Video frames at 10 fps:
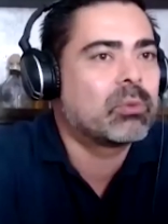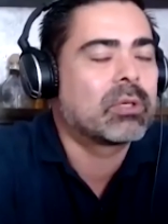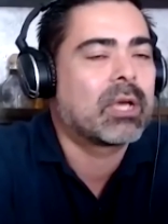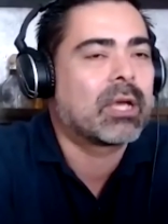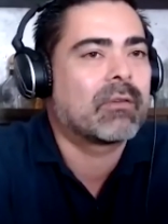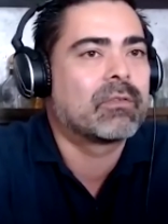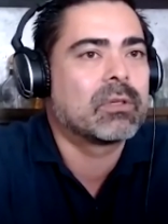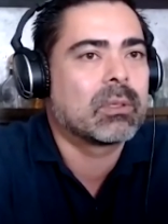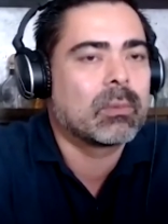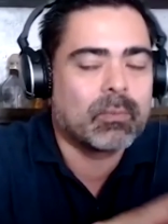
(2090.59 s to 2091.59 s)
you would kind of
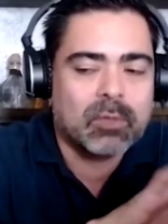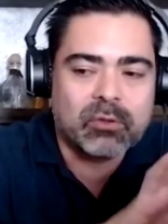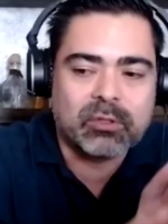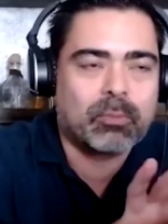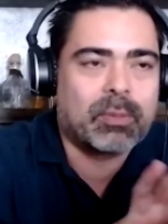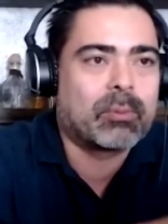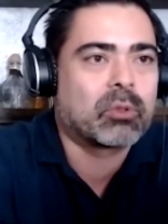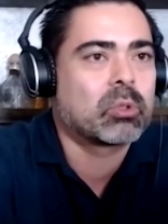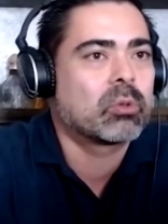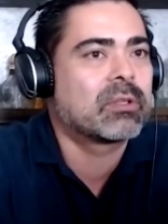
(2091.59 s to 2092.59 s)
steer people
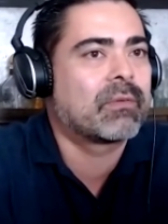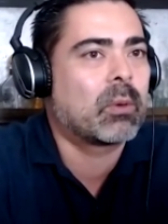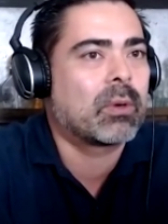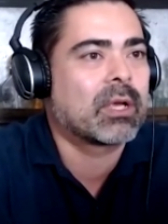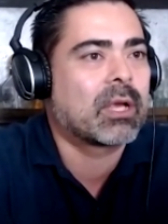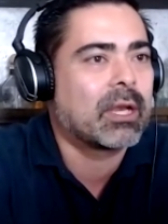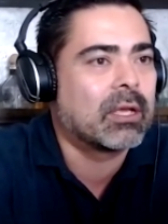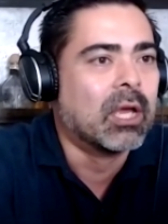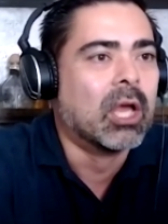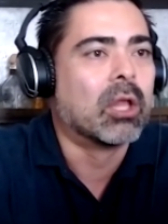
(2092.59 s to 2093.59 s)
towards if they want to kind
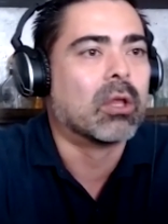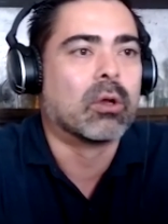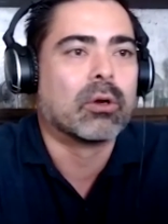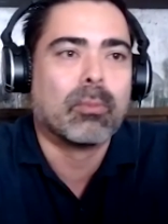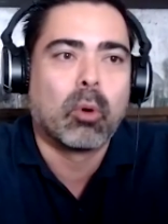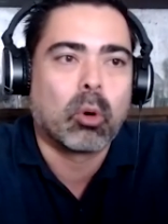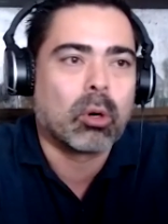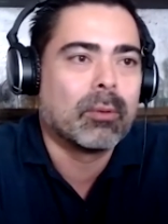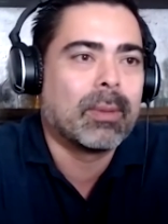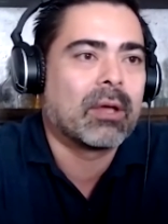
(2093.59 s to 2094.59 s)
of learn
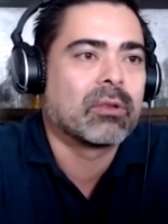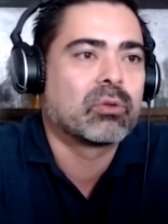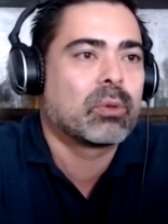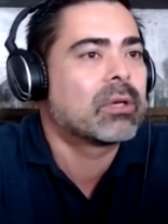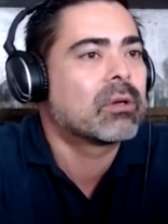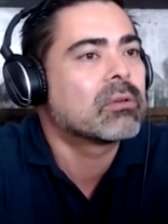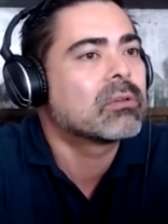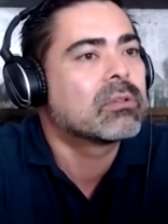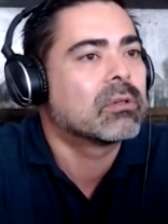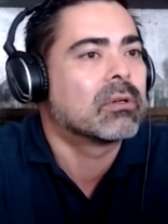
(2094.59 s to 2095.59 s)
more about
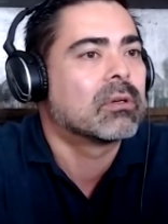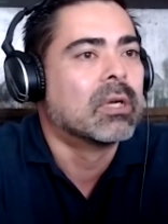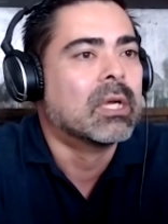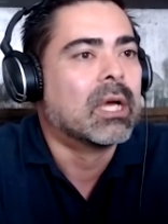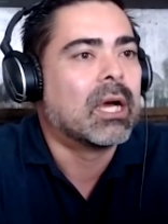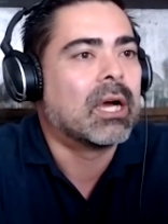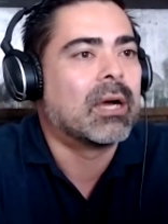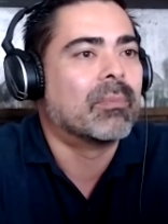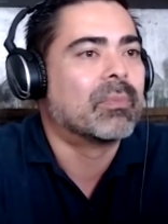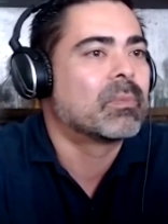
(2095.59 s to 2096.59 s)
sweeteners or
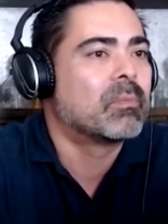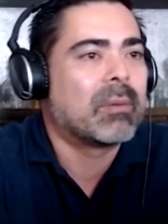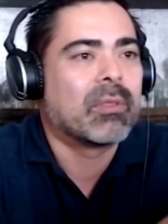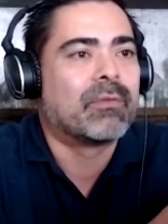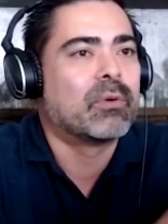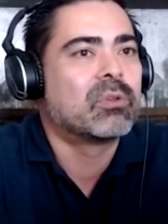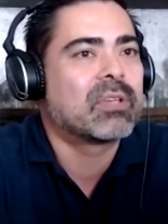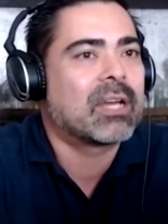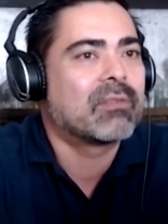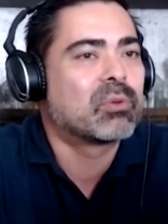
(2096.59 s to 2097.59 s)
um, maybe the food side of